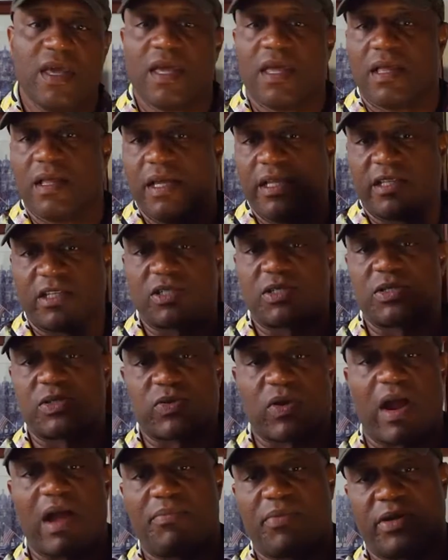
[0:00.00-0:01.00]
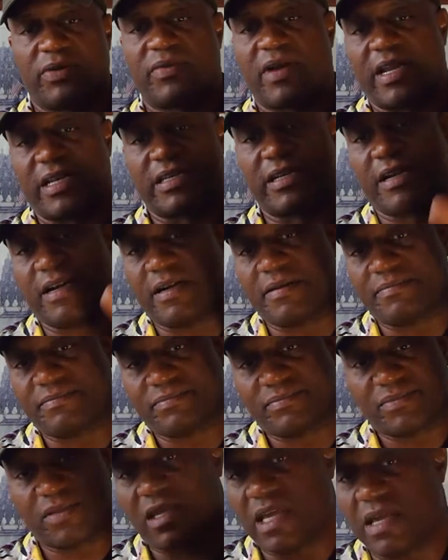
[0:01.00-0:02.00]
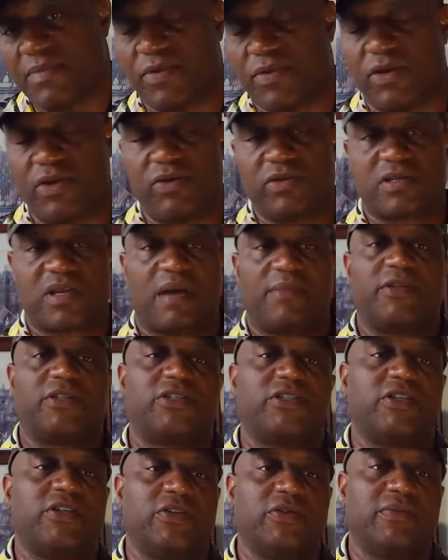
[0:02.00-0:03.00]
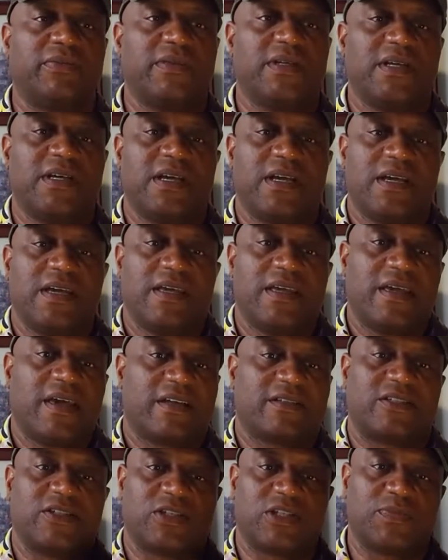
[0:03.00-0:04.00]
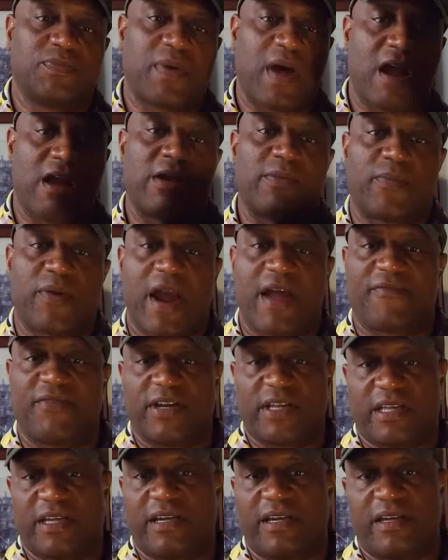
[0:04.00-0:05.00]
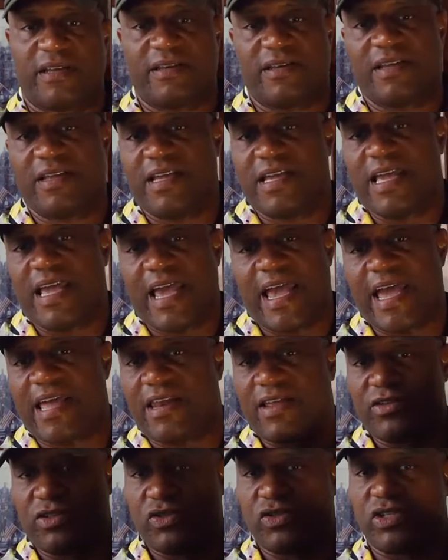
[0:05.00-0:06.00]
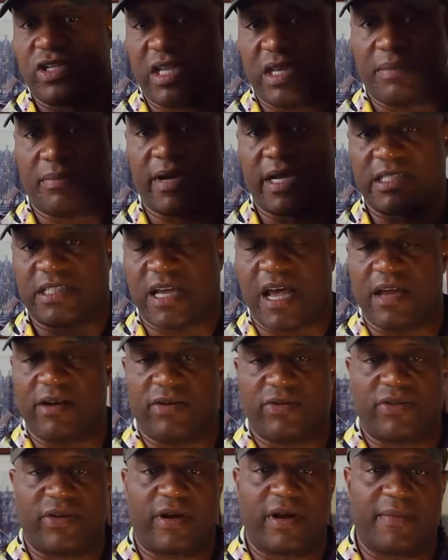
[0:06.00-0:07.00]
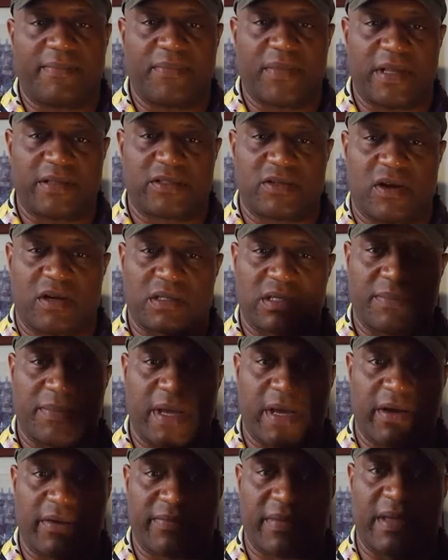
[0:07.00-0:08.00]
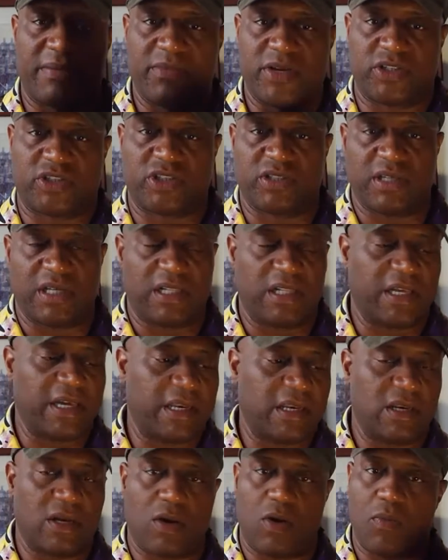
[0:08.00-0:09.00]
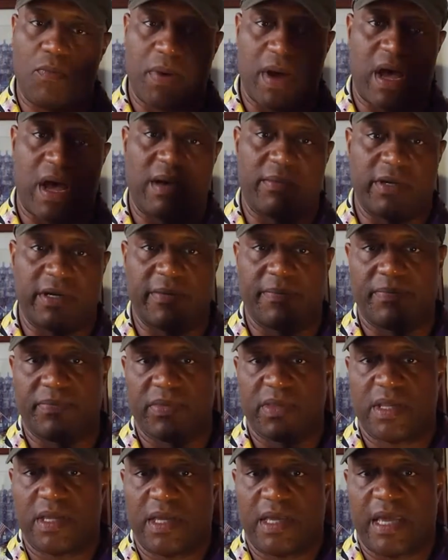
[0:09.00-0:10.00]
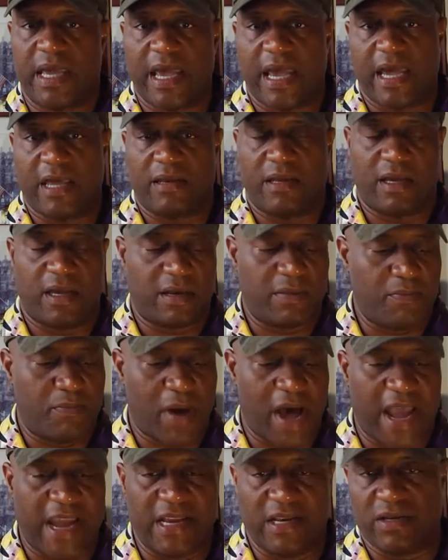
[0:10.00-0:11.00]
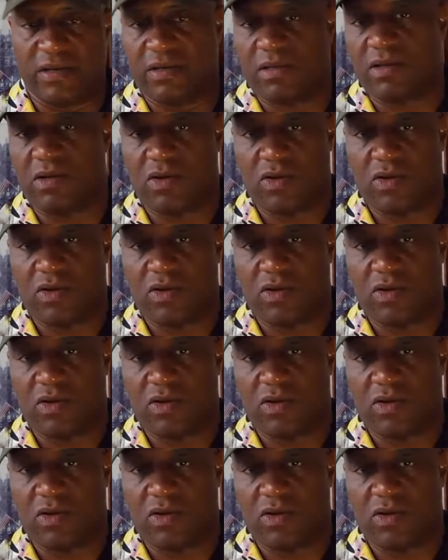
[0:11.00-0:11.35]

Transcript: Hit the subscribe button right there. Keep the news coming to you. Yes, this is Byron Bradford again. And as you've seen in my title there, I mentioned Clinton, Obama, and Biden.